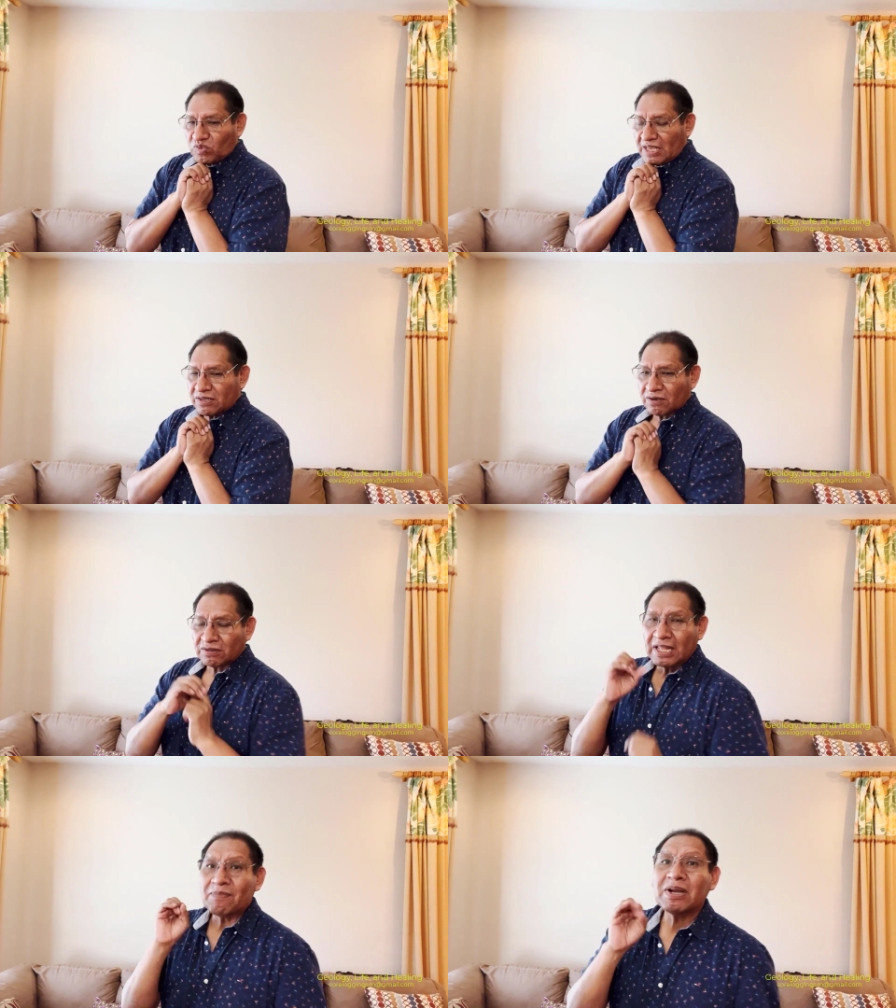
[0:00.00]
so
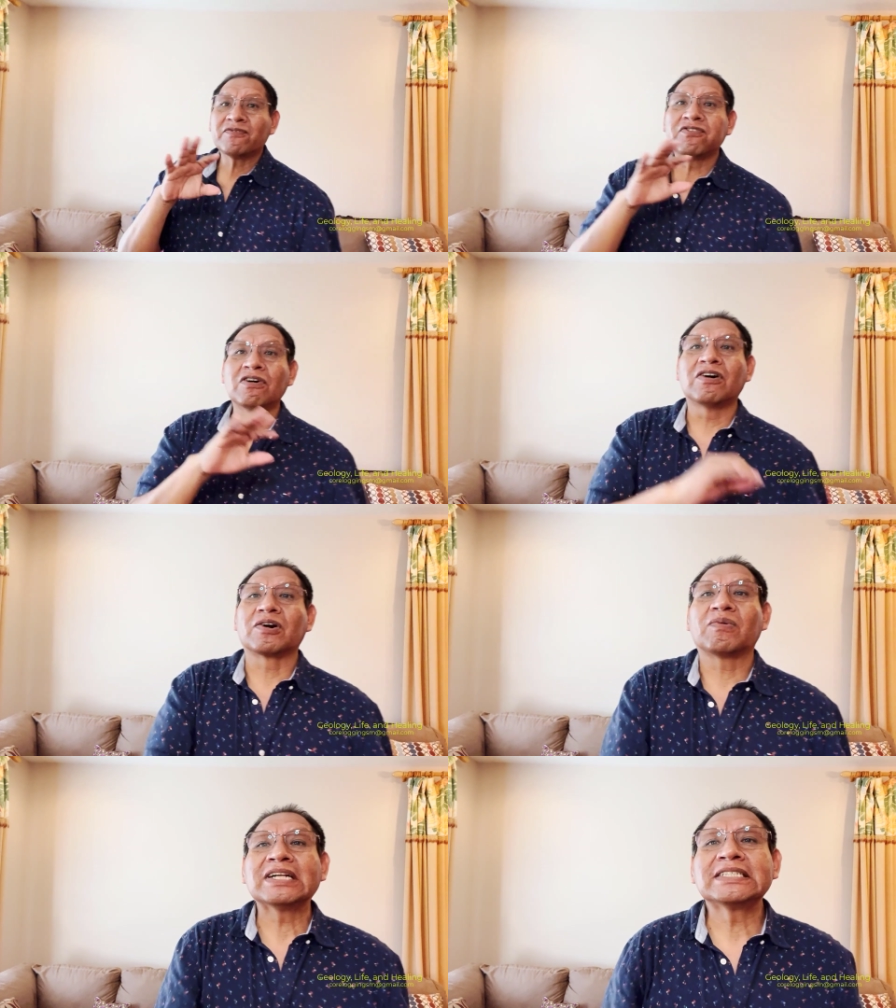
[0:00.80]
number
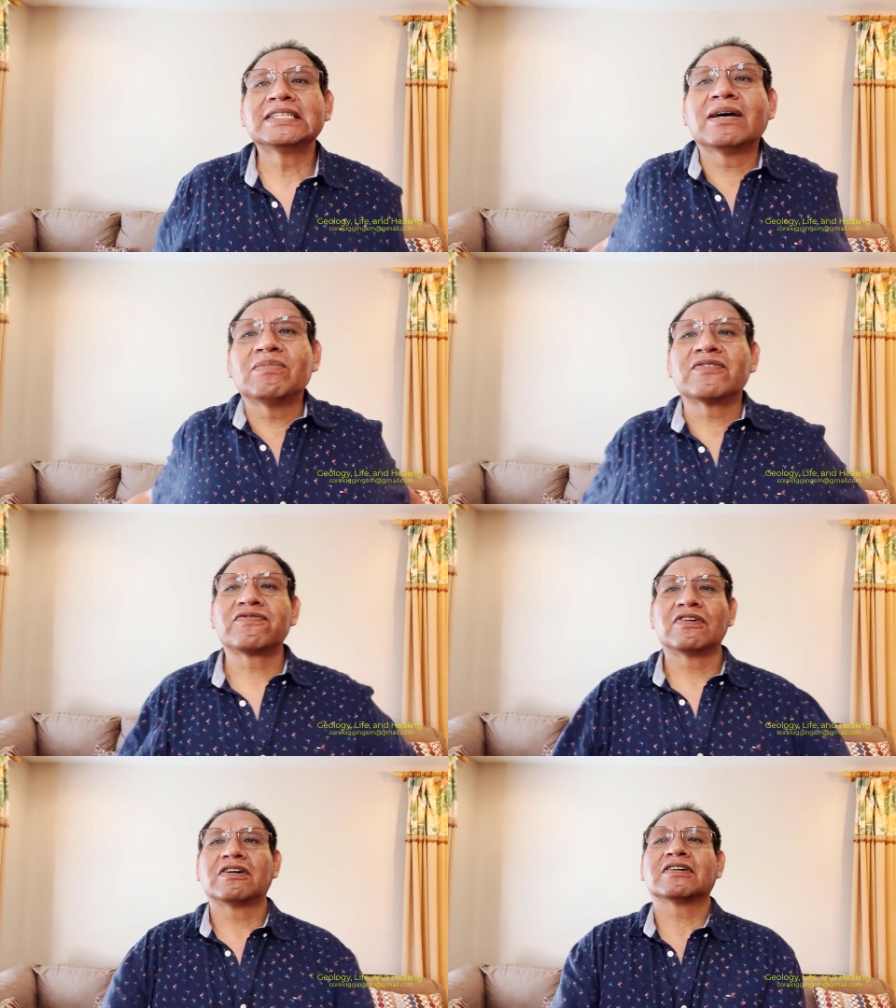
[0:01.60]
4, what's the number
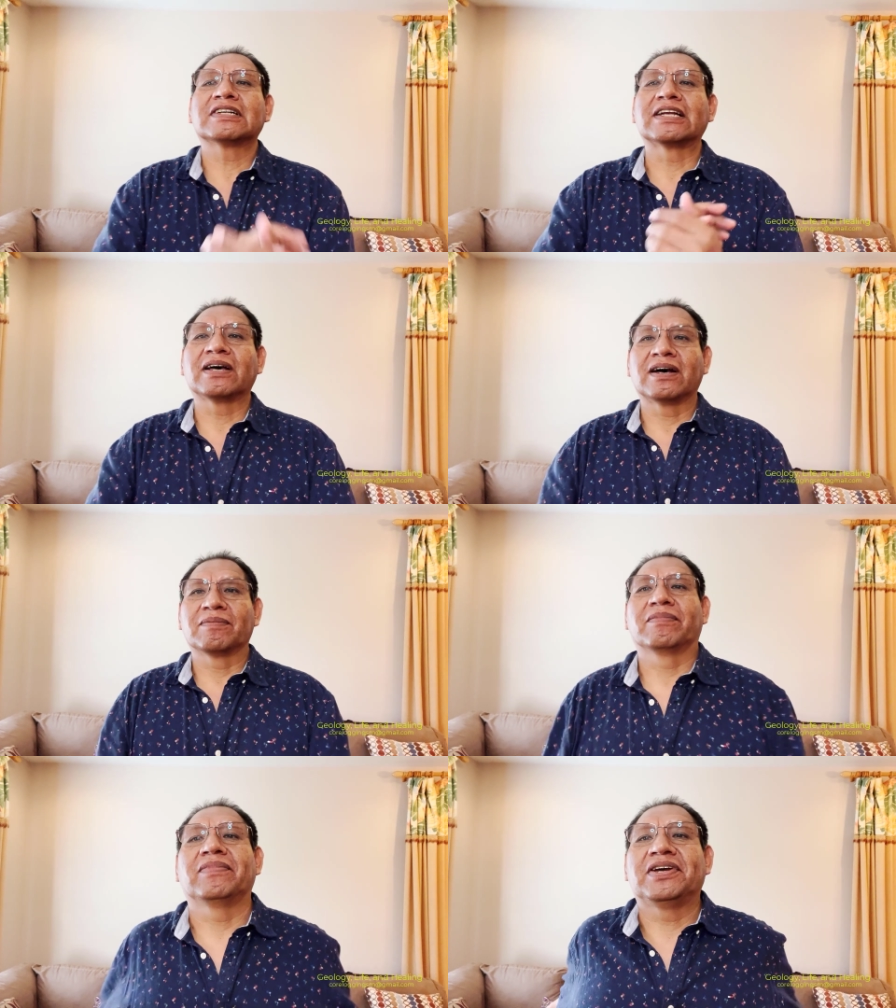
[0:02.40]
4
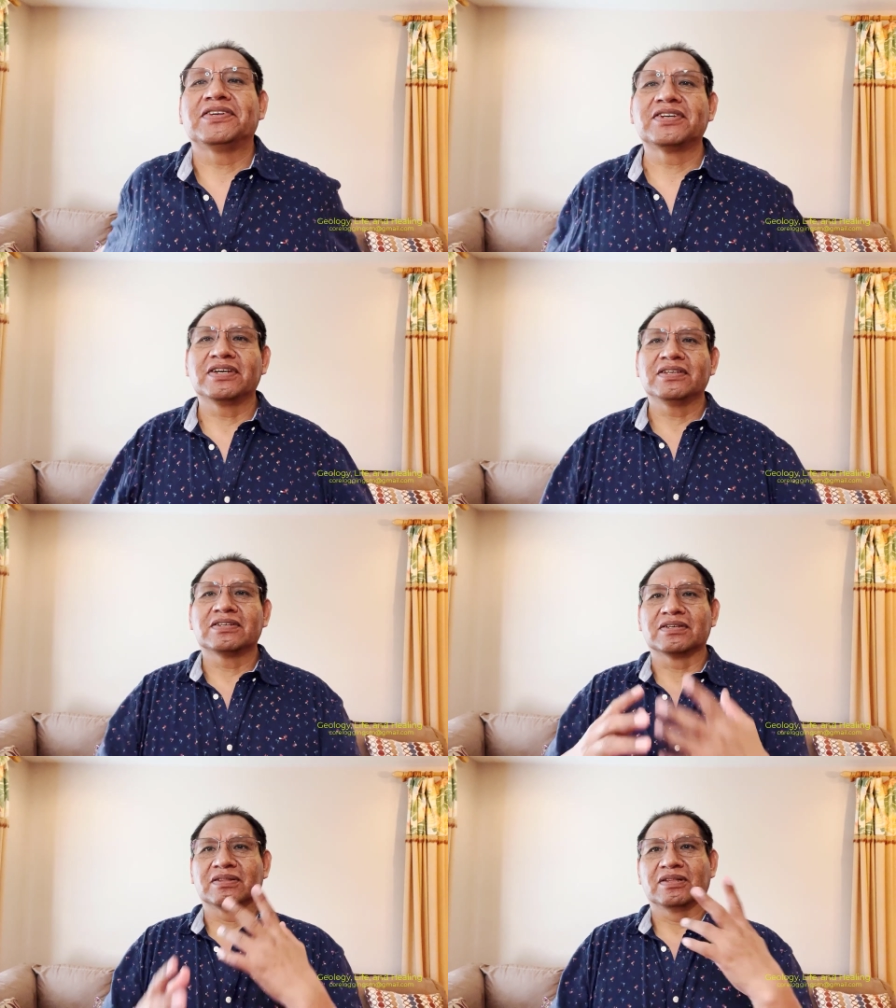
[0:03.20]
that may
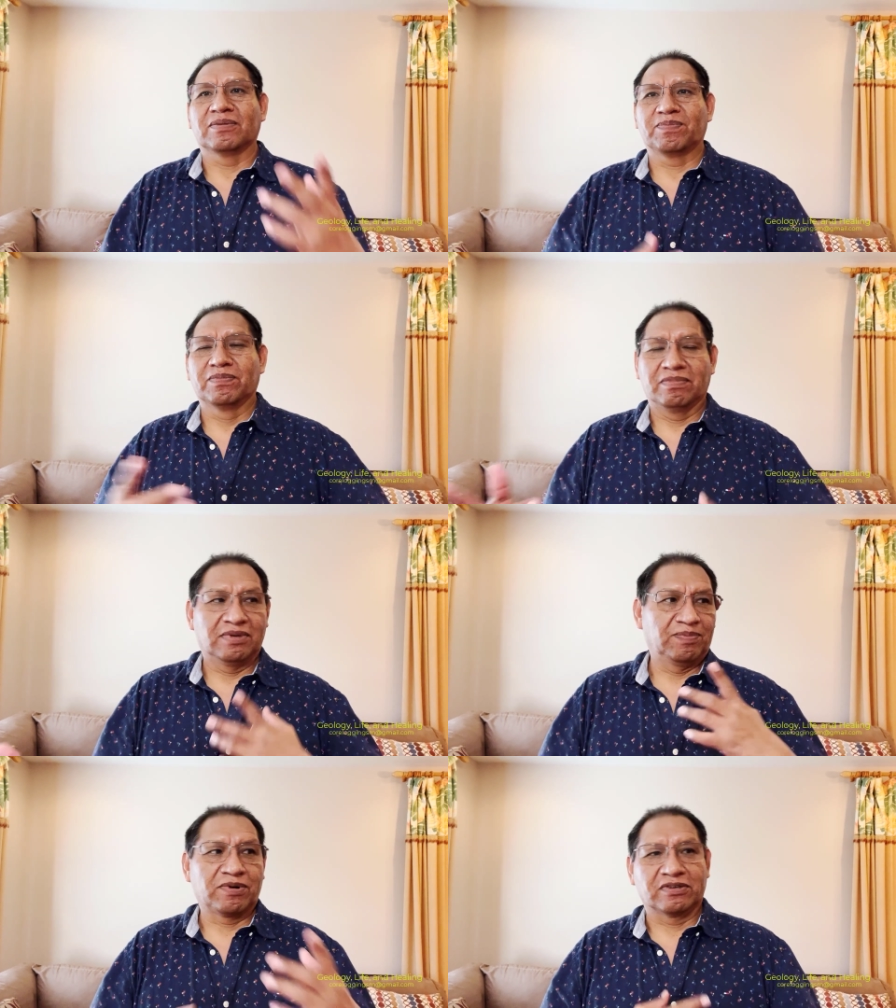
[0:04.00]
change
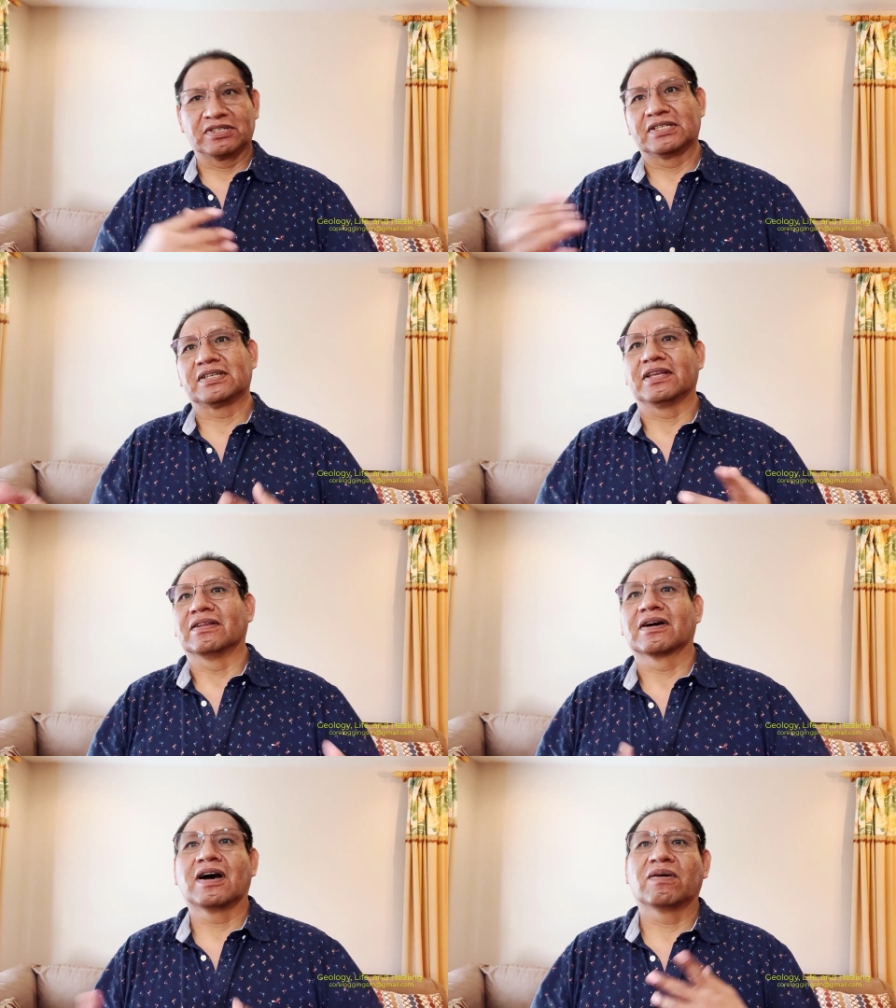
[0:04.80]
the process
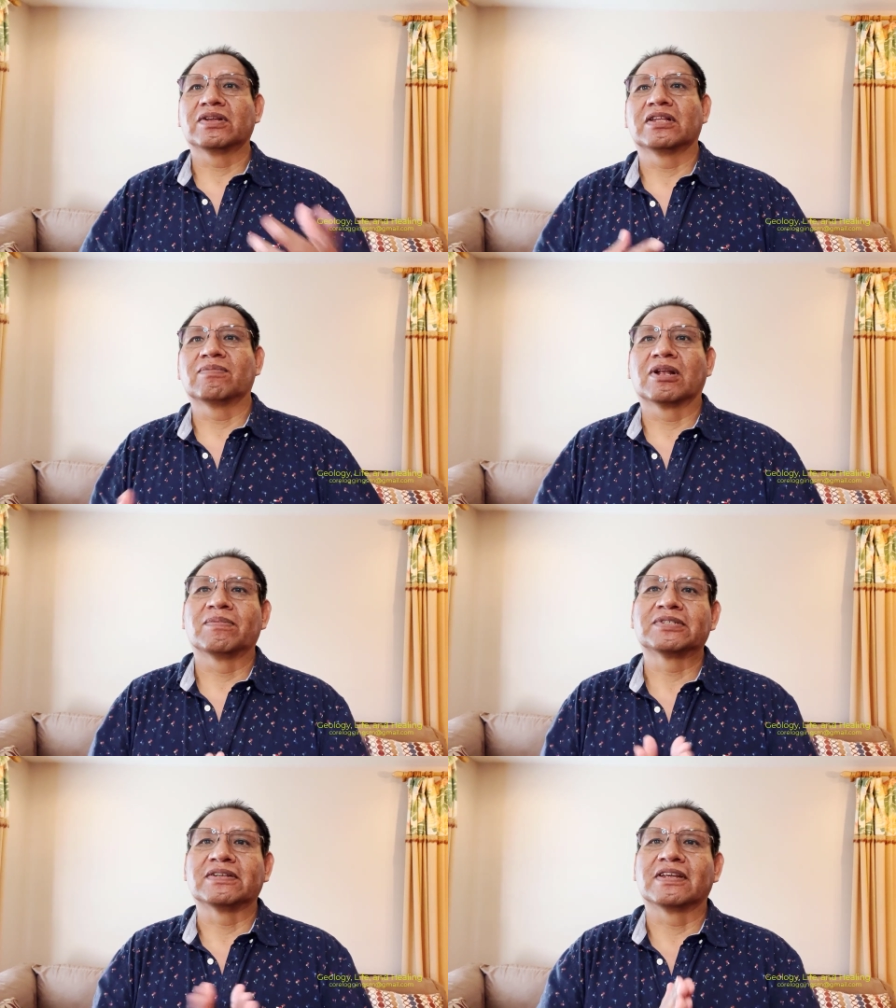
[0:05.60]
and how it
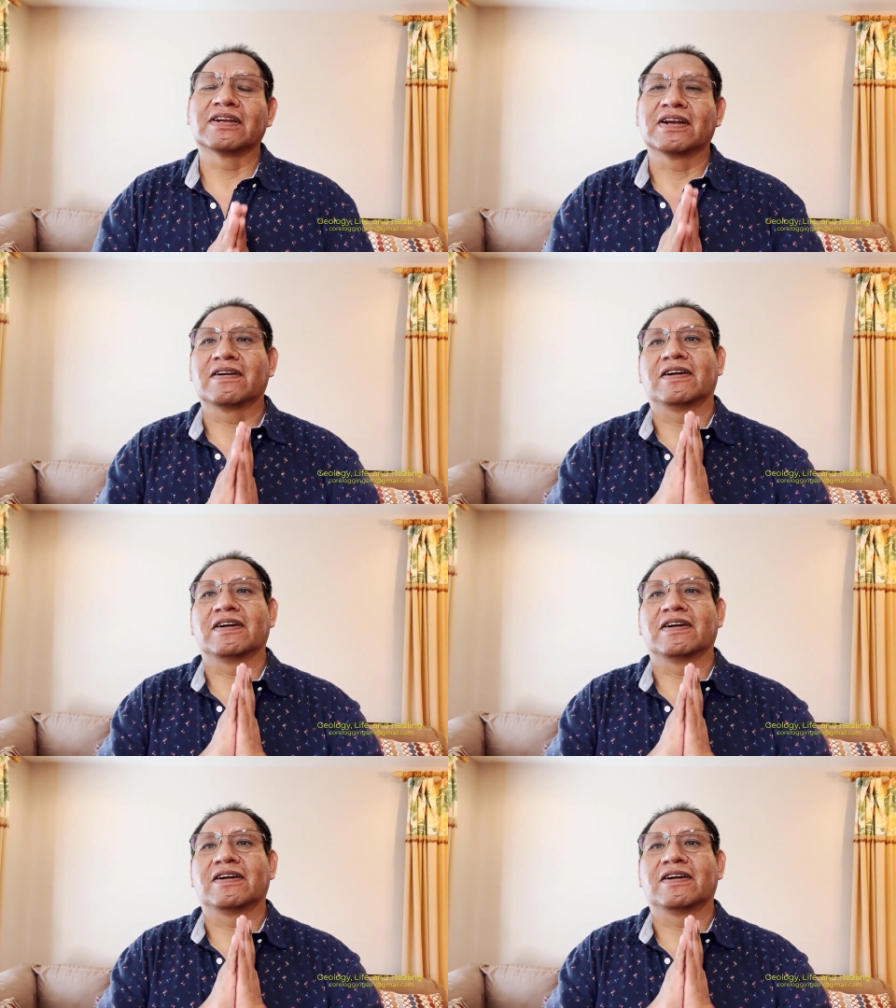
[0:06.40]
develops and